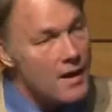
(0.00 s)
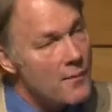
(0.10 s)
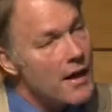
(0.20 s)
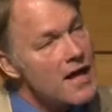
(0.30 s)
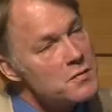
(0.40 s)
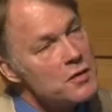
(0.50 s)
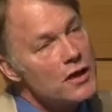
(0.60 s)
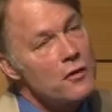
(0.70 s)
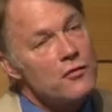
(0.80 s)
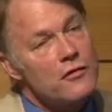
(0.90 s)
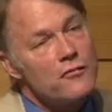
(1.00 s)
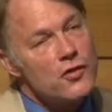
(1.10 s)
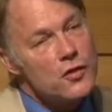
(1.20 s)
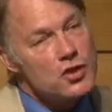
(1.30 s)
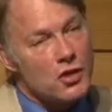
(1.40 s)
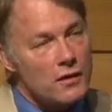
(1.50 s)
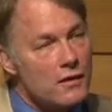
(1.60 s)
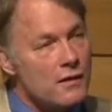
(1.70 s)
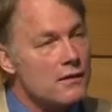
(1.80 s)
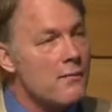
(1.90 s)
But as we look out to the future,
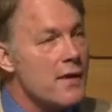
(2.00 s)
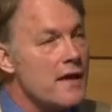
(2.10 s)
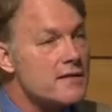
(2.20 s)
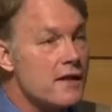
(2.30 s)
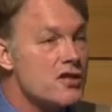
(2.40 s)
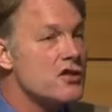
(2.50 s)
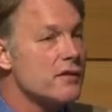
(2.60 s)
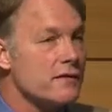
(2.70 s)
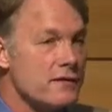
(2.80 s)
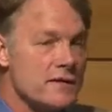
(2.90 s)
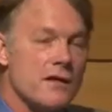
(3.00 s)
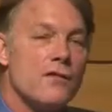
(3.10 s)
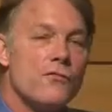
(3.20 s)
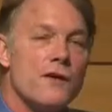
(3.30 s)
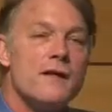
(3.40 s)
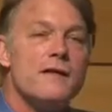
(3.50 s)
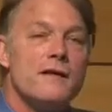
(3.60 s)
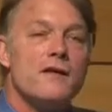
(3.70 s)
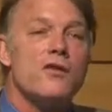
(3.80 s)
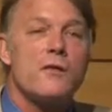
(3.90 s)
the biggest uncertainty really
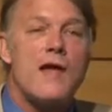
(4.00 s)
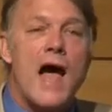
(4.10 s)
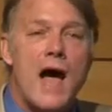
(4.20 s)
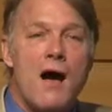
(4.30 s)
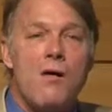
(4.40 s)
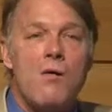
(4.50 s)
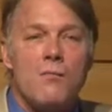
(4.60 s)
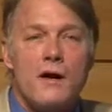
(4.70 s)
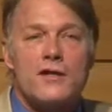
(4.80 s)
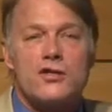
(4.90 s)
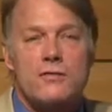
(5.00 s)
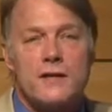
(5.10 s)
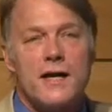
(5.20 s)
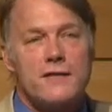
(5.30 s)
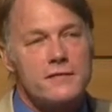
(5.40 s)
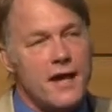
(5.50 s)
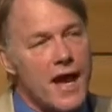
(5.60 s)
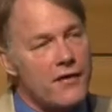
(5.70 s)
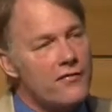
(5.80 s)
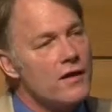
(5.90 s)
deals with how much greenhouse
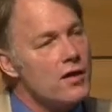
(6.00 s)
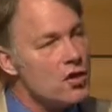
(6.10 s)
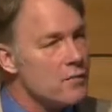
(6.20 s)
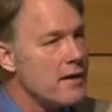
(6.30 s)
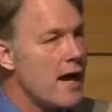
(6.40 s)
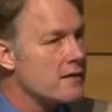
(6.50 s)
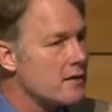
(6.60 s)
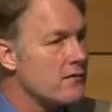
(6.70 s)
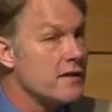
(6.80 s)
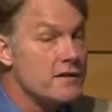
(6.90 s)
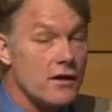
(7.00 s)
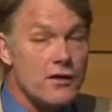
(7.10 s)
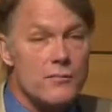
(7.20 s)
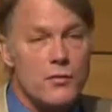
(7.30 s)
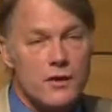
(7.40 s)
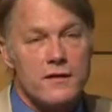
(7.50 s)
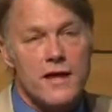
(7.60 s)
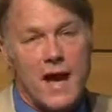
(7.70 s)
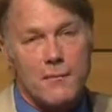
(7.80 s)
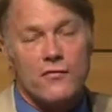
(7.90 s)
gas human activities are going to put in the
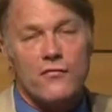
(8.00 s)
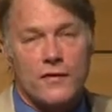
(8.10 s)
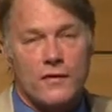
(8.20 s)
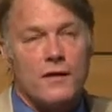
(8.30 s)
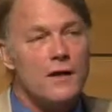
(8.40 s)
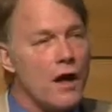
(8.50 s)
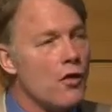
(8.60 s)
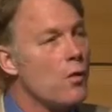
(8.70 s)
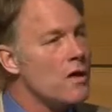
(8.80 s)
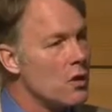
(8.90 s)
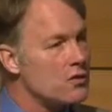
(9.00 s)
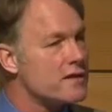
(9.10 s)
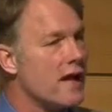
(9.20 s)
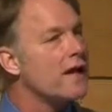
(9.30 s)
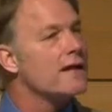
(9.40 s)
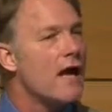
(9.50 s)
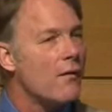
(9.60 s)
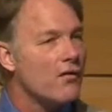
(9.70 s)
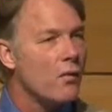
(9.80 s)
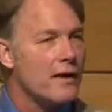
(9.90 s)
atmosphere. Although a close second now
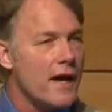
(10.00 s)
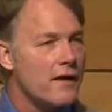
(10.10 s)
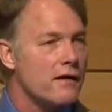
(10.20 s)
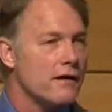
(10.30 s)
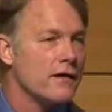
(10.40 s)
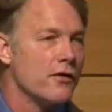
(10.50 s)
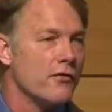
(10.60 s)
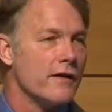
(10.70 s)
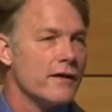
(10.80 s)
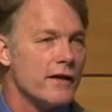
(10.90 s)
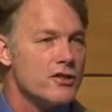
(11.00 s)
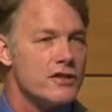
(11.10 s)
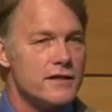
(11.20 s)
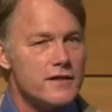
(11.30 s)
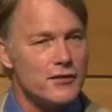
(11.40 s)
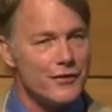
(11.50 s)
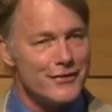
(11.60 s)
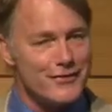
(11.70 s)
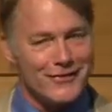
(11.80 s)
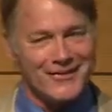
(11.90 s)
is what Antarctica and Greenland ice sheets are going to
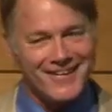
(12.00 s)
do.